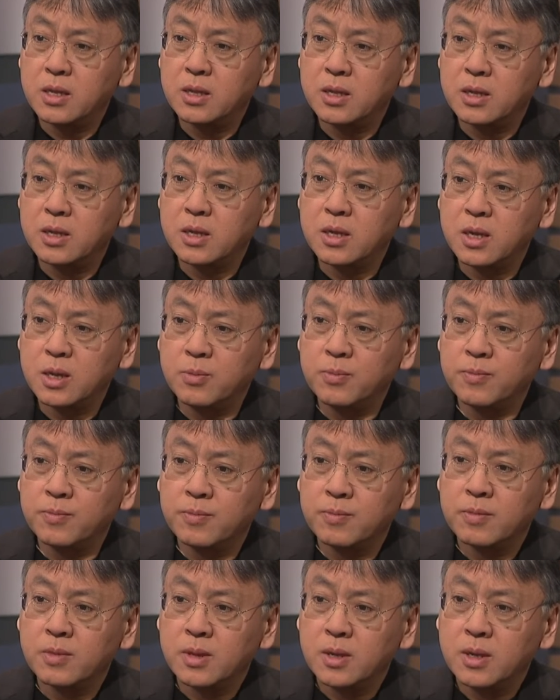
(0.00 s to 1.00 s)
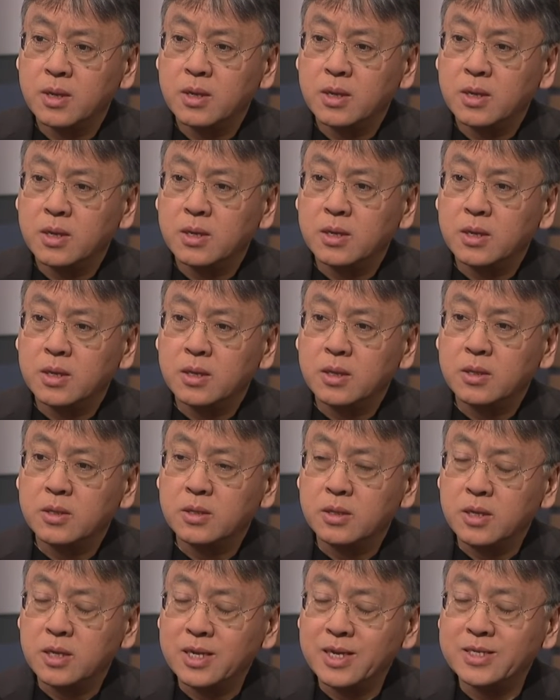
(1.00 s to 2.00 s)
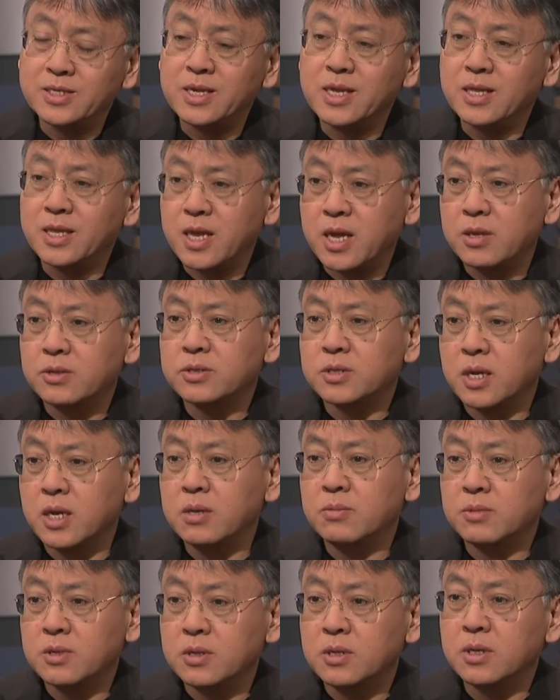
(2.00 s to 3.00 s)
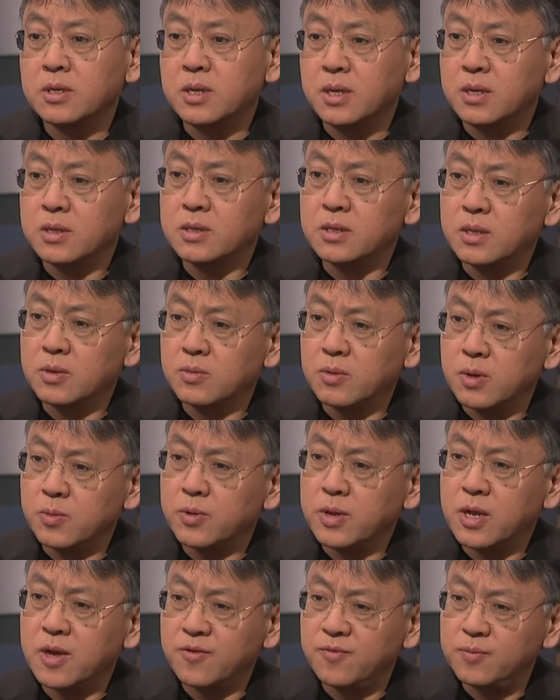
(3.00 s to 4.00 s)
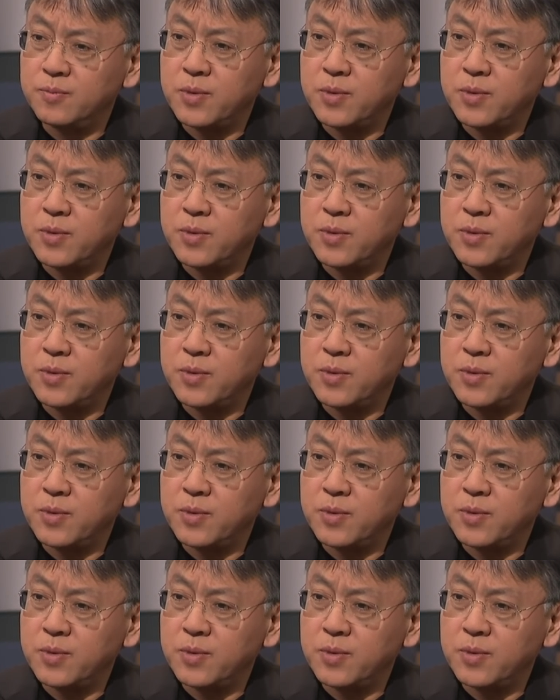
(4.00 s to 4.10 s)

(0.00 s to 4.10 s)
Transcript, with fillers: um, is it now time to look at you know, what we have